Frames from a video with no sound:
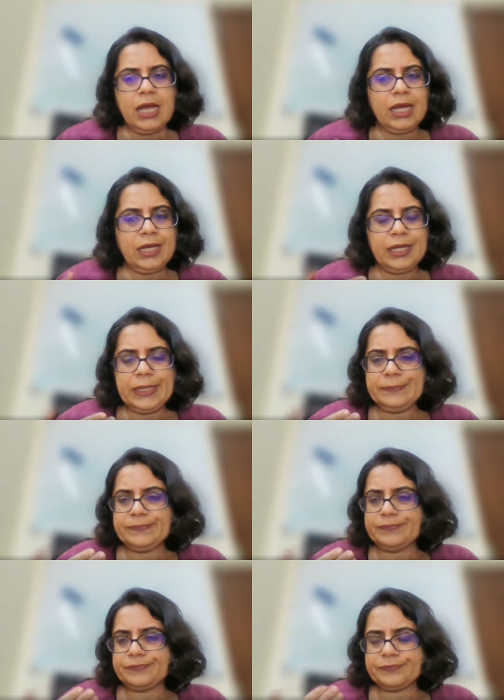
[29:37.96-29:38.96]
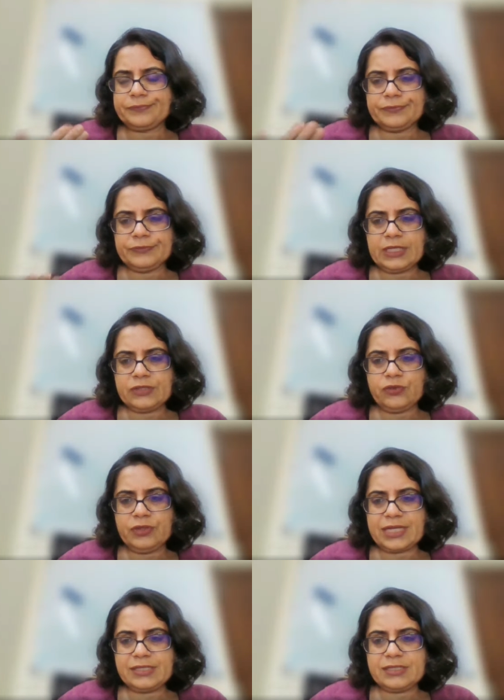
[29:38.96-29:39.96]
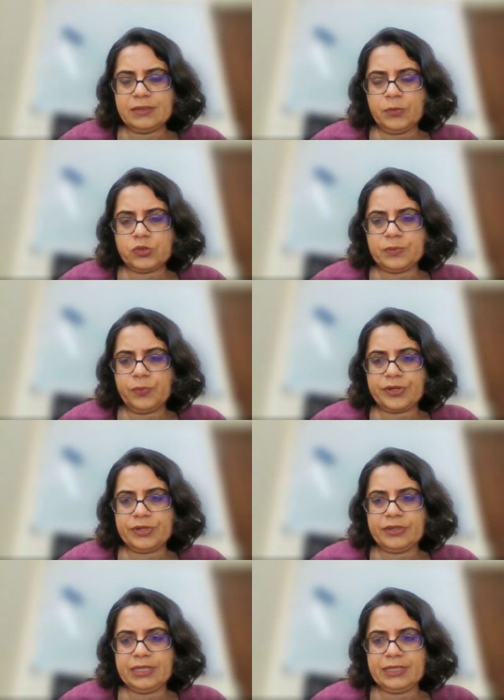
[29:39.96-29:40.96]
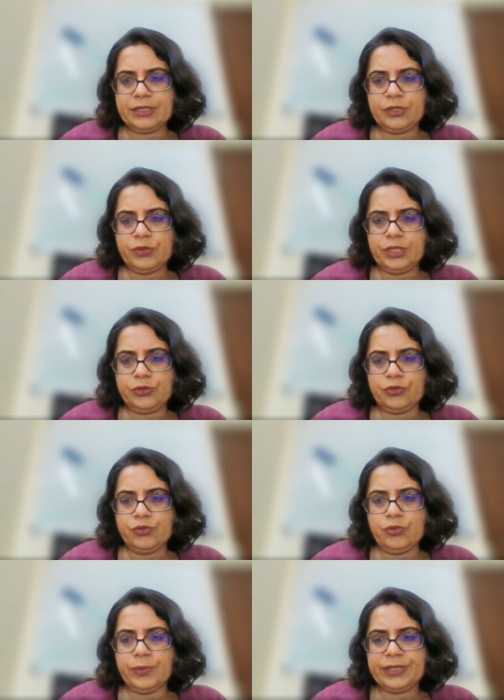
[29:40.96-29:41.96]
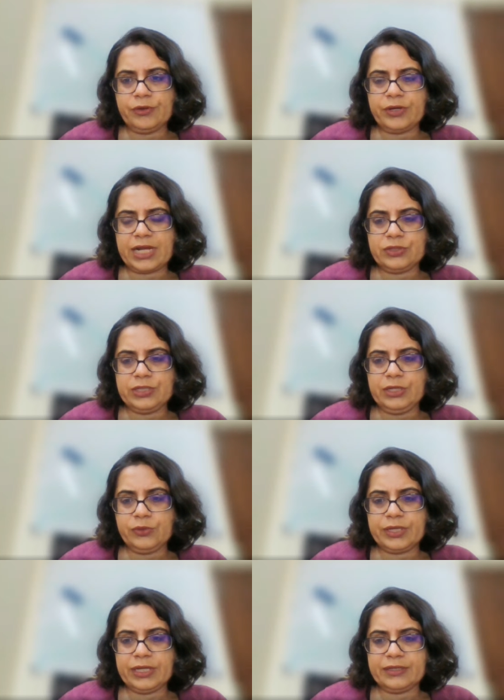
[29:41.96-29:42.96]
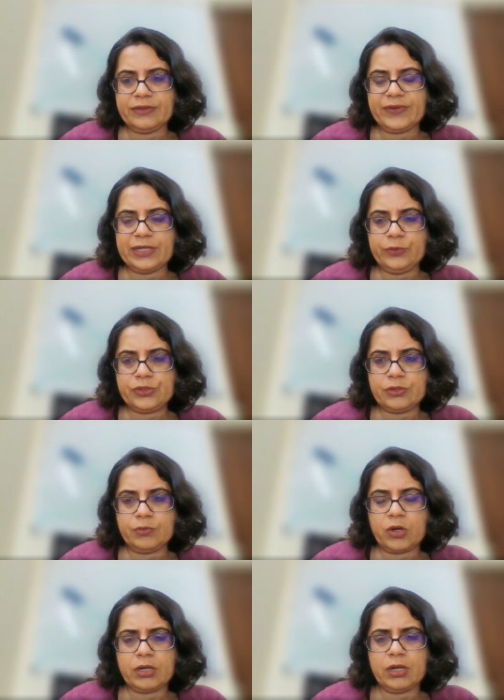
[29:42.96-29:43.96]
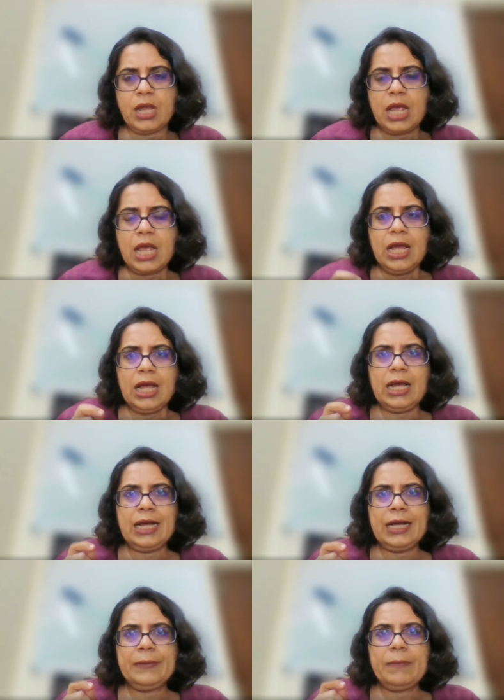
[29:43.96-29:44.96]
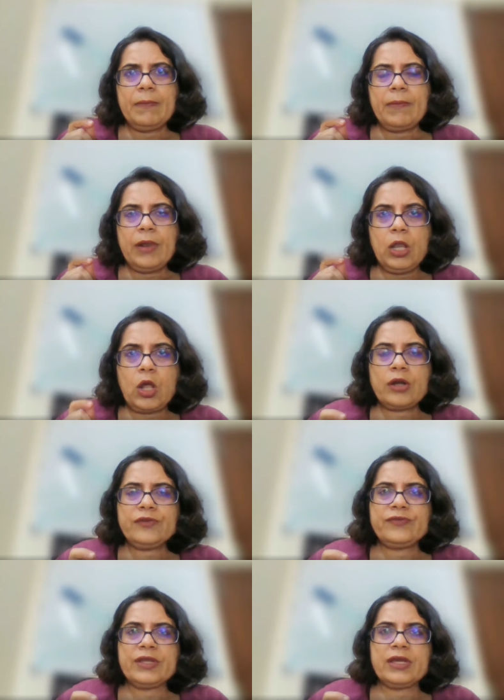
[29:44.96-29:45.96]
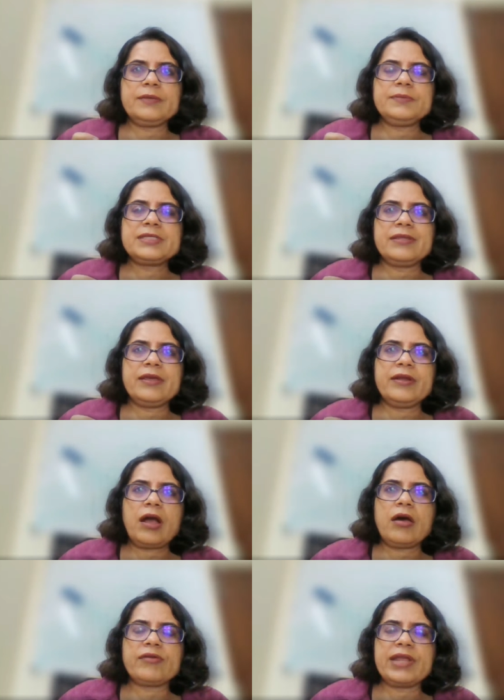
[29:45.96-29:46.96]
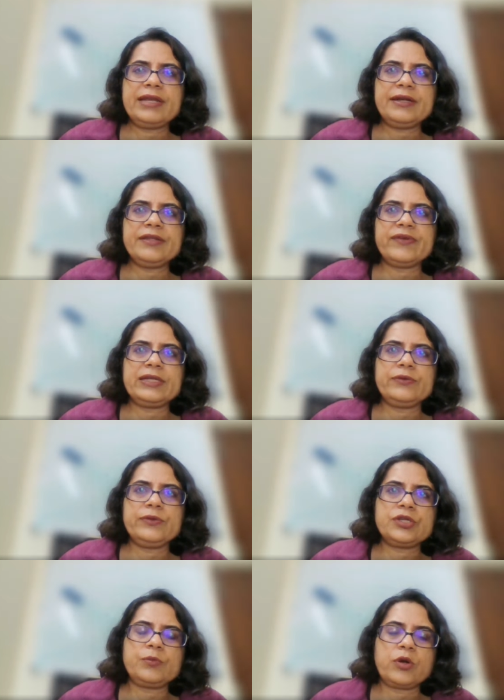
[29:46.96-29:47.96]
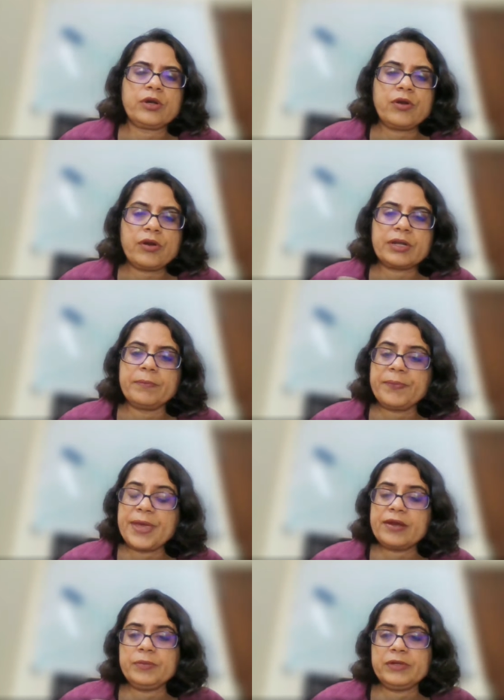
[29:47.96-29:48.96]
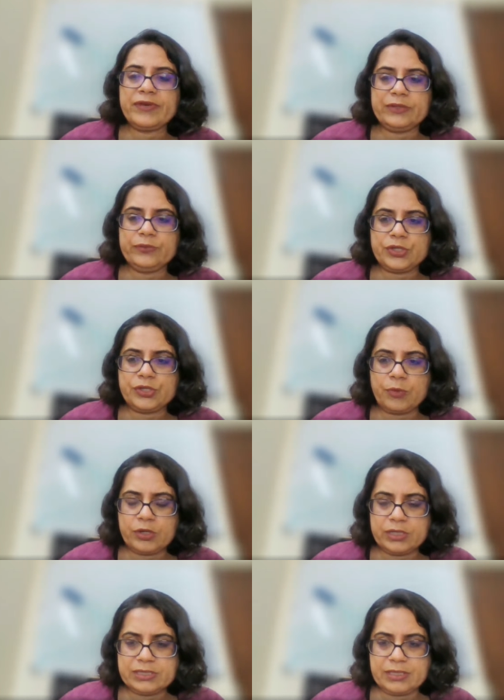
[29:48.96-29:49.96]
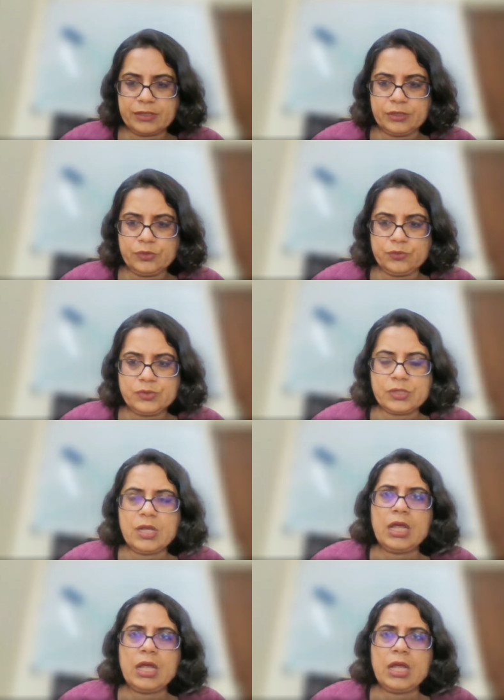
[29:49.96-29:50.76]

um, so that's the most important thing that you need to do when you're actually looking at the valuation model a uh, lot of times there are relative valuation model or comparable valuation models that are used